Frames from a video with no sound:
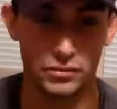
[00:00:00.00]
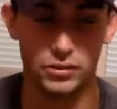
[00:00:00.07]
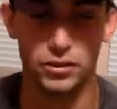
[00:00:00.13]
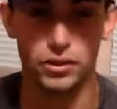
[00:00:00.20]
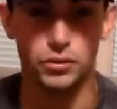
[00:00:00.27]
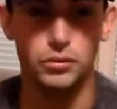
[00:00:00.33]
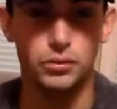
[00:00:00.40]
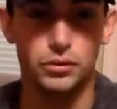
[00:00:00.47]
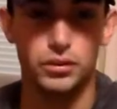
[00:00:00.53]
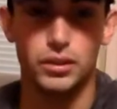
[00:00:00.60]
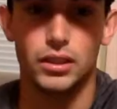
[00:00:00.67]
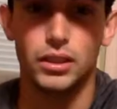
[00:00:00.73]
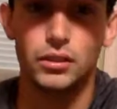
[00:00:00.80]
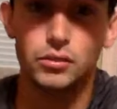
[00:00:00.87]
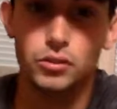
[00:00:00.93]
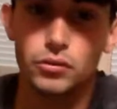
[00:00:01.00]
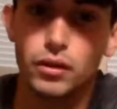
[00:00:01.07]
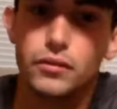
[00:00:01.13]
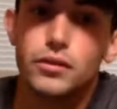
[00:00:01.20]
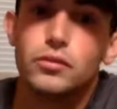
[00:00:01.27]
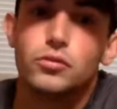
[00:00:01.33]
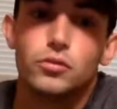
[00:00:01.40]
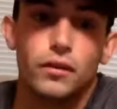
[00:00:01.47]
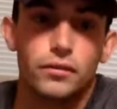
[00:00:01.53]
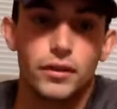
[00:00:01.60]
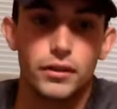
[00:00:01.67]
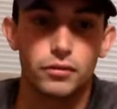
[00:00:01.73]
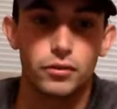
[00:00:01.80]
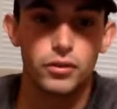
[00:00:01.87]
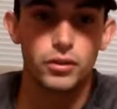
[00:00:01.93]
So it was rough
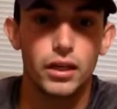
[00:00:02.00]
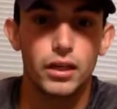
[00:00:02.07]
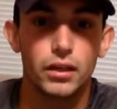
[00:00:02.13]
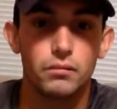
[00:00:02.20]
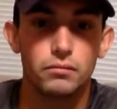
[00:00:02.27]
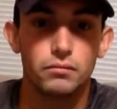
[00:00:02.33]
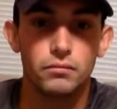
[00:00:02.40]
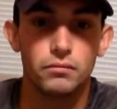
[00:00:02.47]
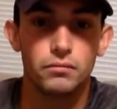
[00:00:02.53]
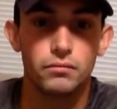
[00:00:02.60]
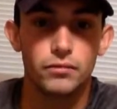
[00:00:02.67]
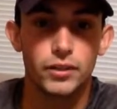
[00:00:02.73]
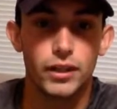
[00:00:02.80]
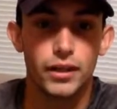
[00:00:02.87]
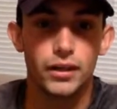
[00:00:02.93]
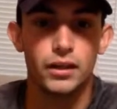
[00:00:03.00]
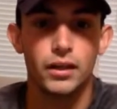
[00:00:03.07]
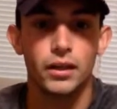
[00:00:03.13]
there for there.